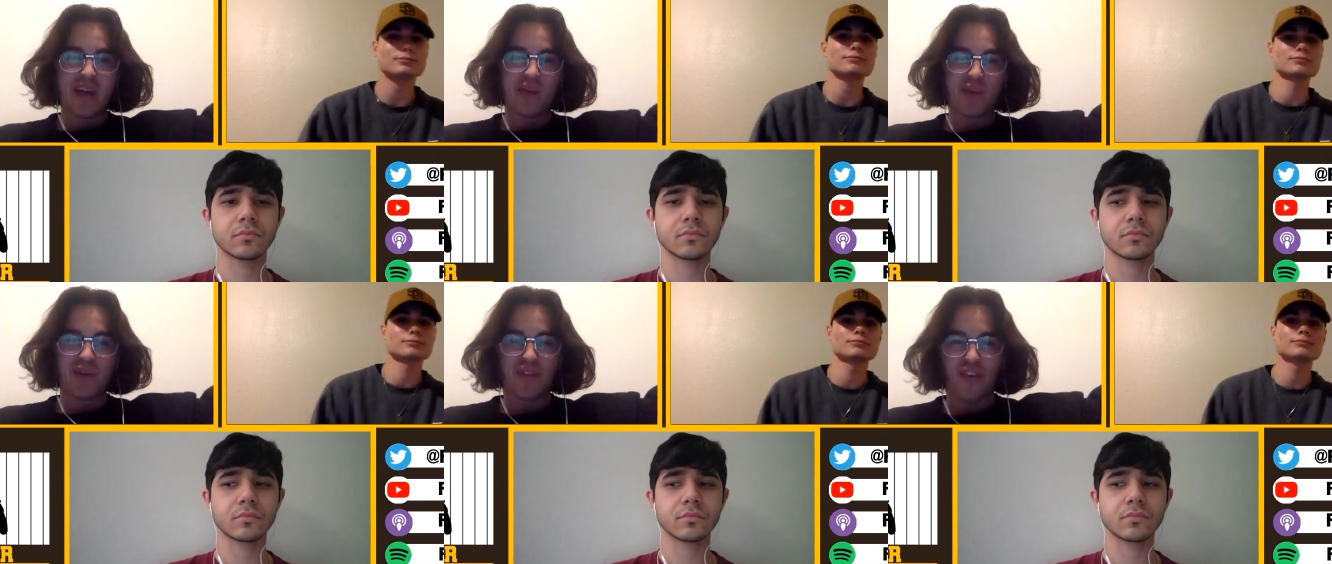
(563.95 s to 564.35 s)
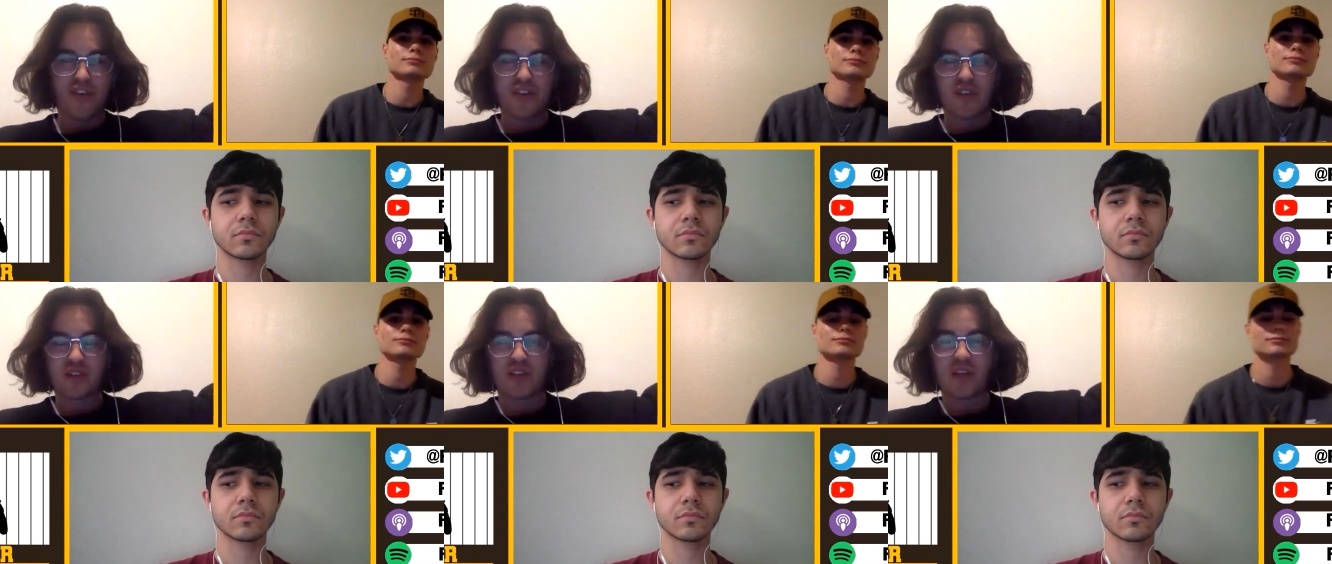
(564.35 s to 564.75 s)
Speaker 1: And we've
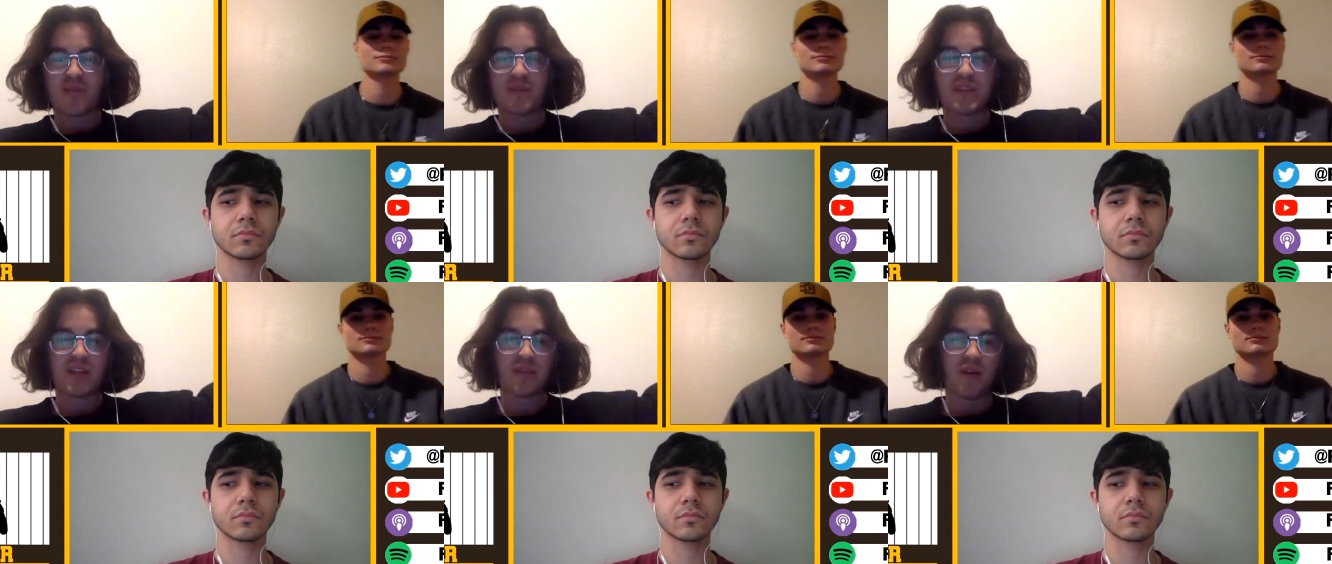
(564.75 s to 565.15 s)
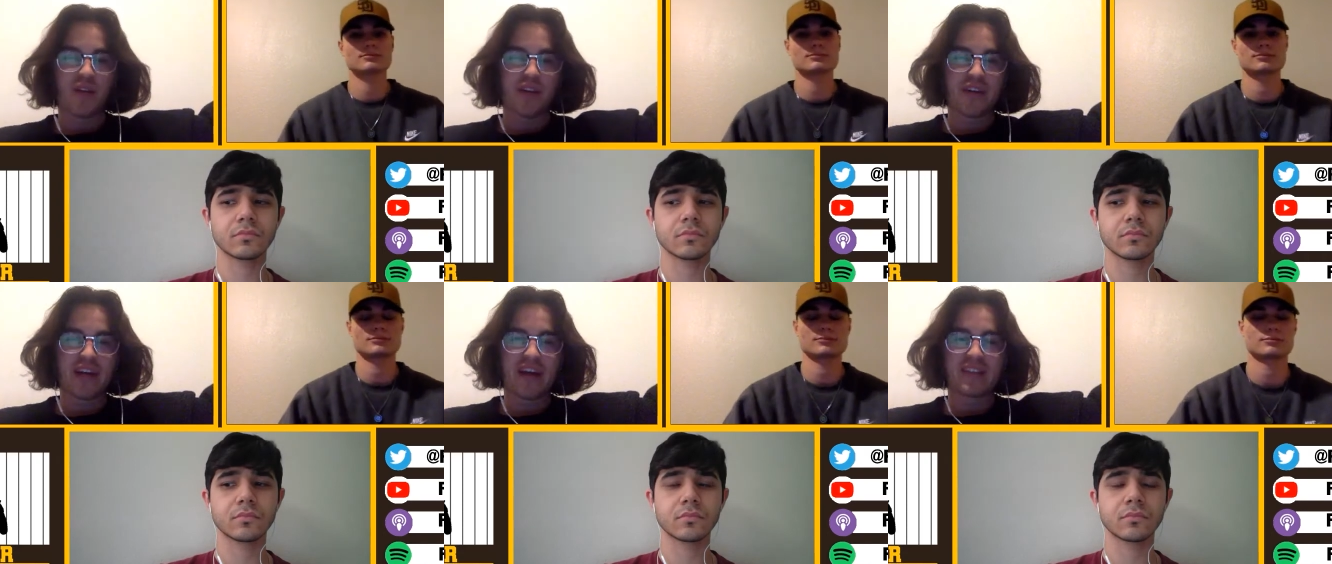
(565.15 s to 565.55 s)
also seen some
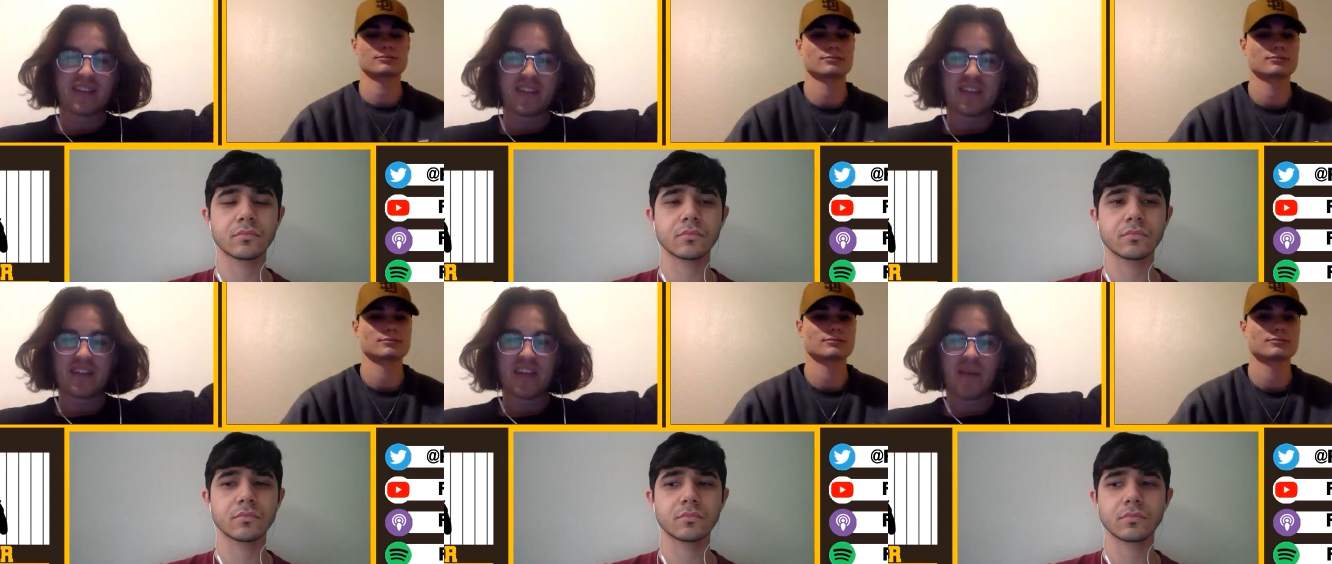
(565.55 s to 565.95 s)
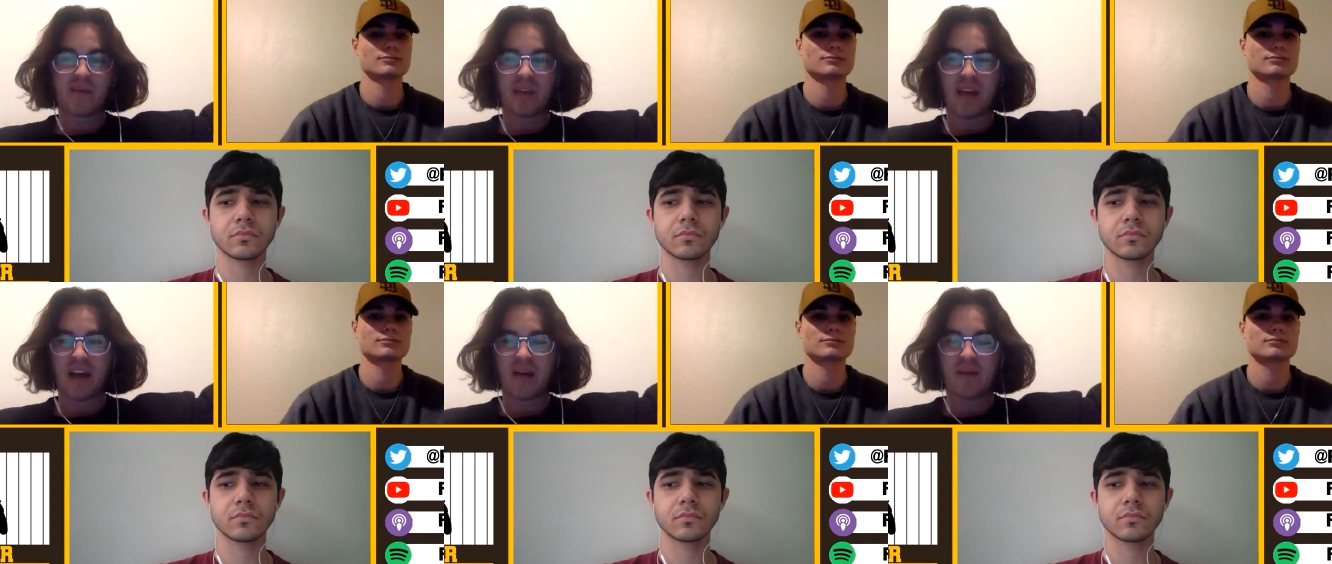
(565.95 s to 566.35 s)
other guys in the same
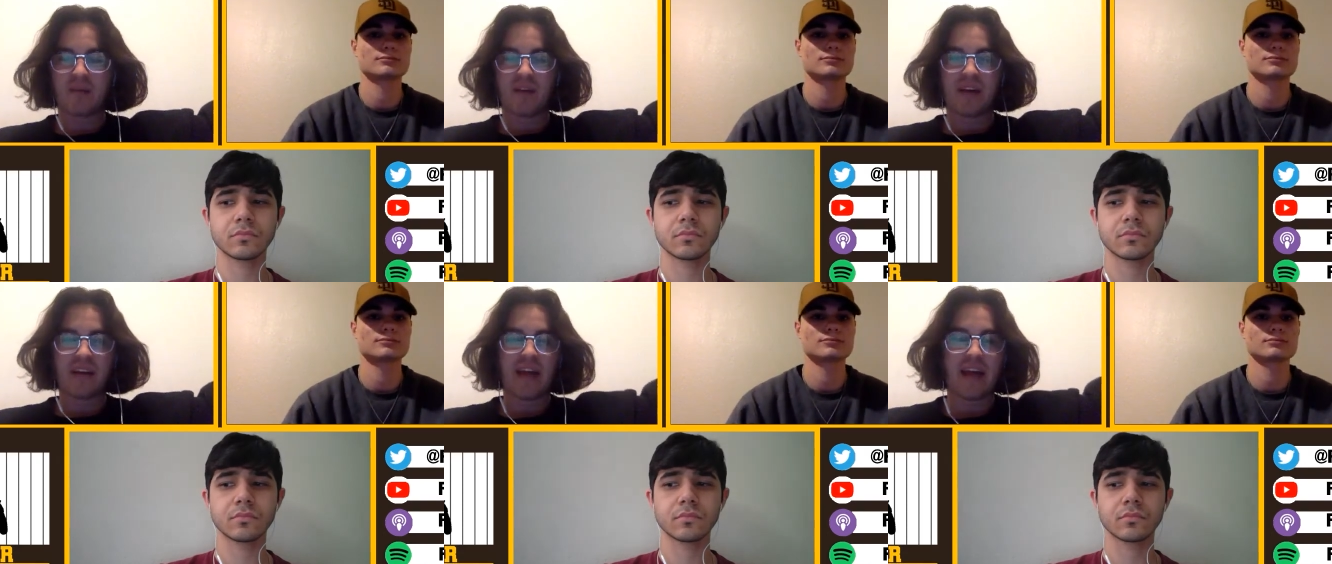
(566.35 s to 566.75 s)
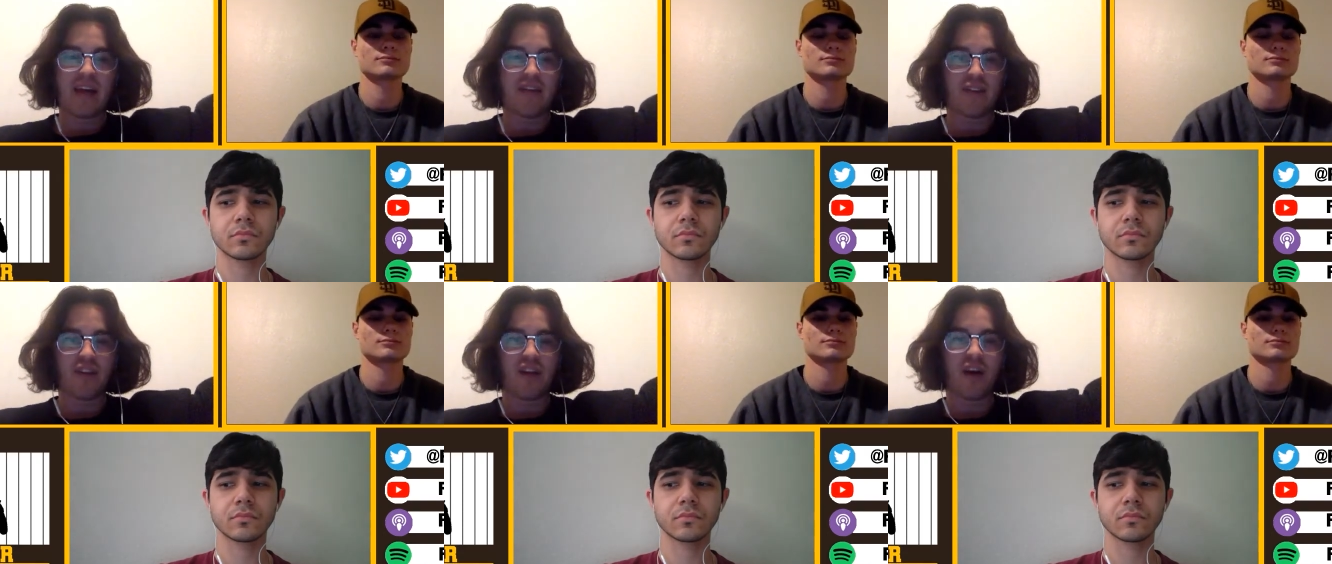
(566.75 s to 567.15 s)
timeline
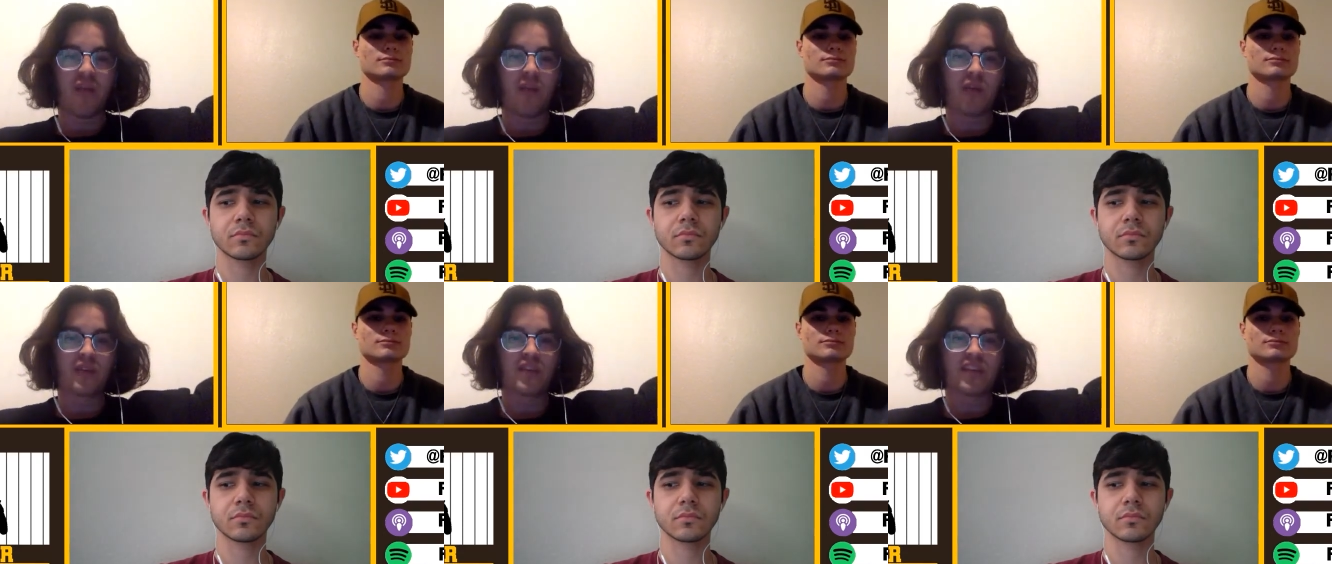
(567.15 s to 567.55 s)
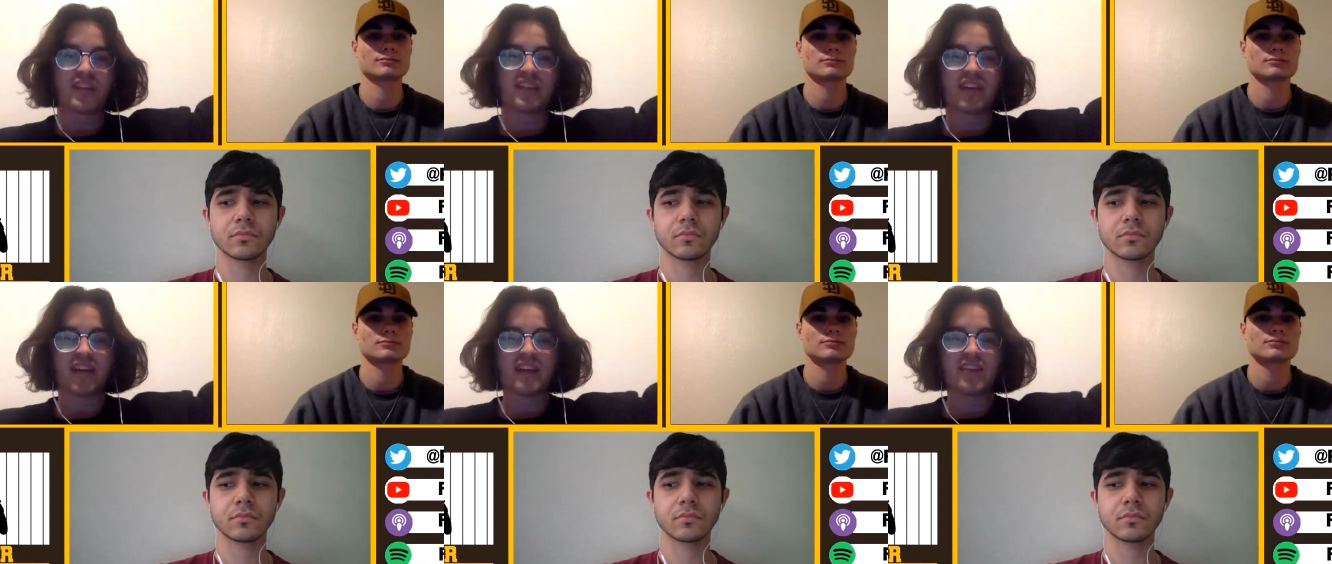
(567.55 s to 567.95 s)
have a lot more
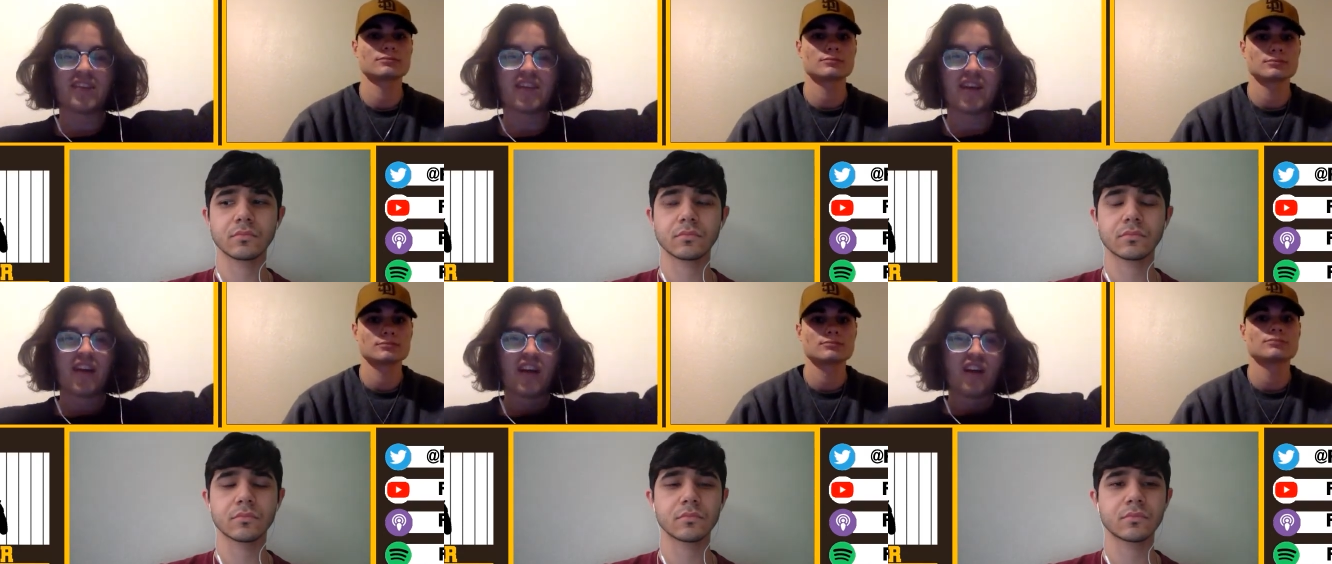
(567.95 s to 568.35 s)
success.